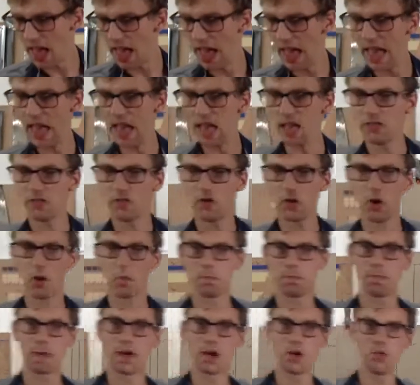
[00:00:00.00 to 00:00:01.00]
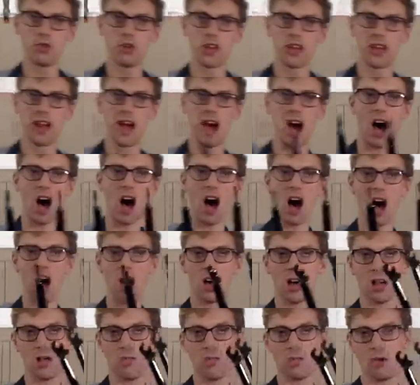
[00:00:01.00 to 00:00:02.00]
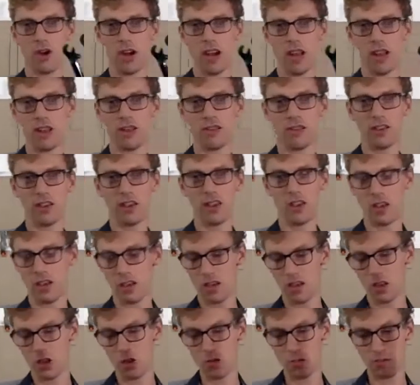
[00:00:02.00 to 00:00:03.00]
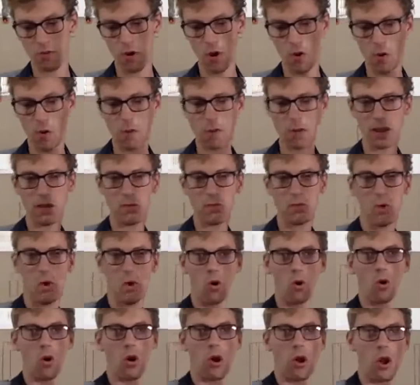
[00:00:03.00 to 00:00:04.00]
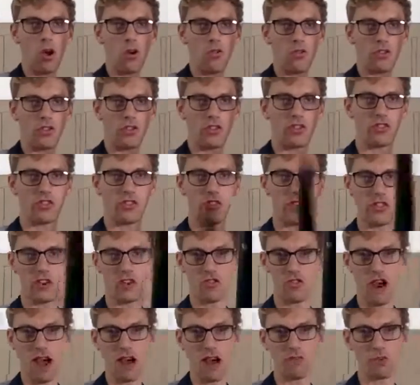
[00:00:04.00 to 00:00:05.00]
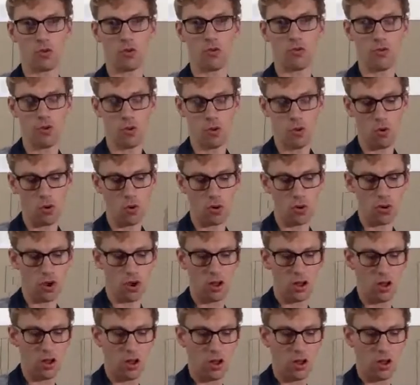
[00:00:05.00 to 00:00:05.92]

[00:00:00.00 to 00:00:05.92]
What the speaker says: If you are building a hybrid, you probably want closest to the gravel fork.